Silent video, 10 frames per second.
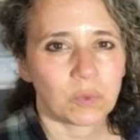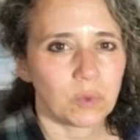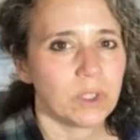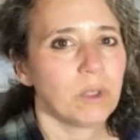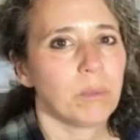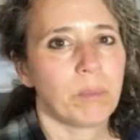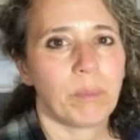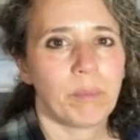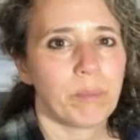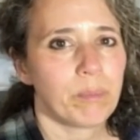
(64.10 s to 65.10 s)
real
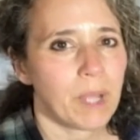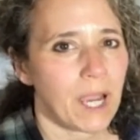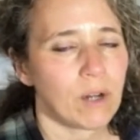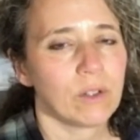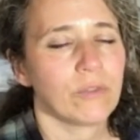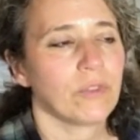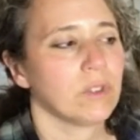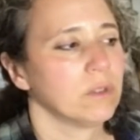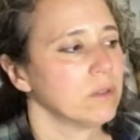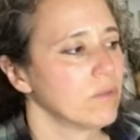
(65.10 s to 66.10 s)

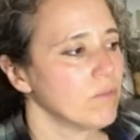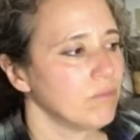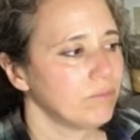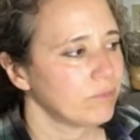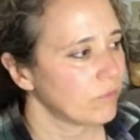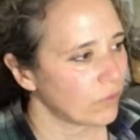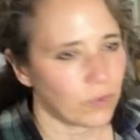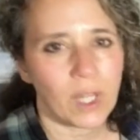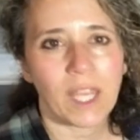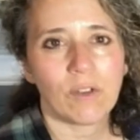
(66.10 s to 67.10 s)
powerful
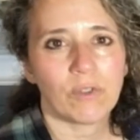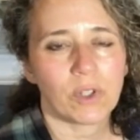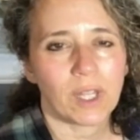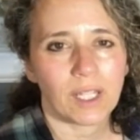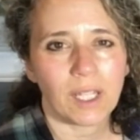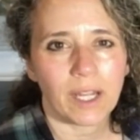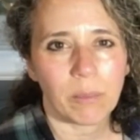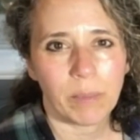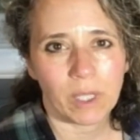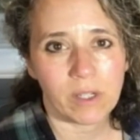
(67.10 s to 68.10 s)
flavor that a lot
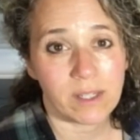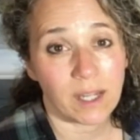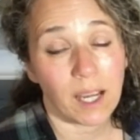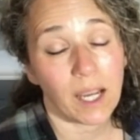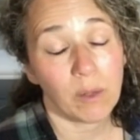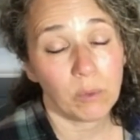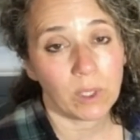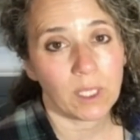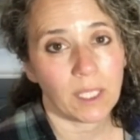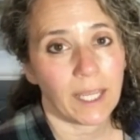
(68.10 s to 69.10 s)
of berries that I
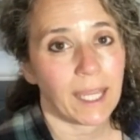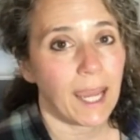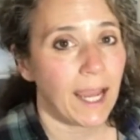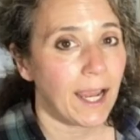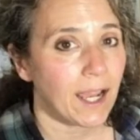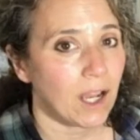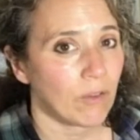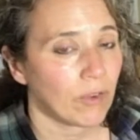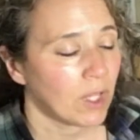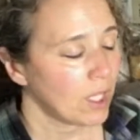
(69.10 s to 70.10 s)
really like have.